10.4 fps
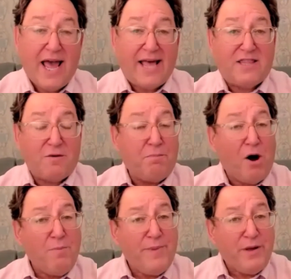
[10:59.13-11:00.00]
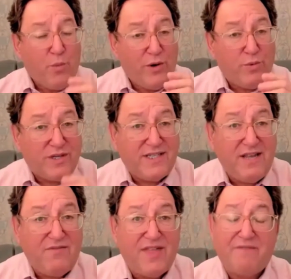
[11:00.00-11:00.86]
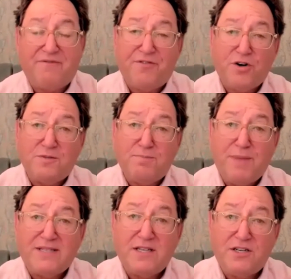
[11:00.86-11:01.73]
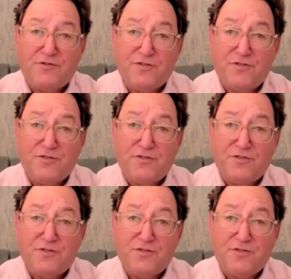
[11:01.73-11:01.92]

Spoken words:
at the moment we receive that first message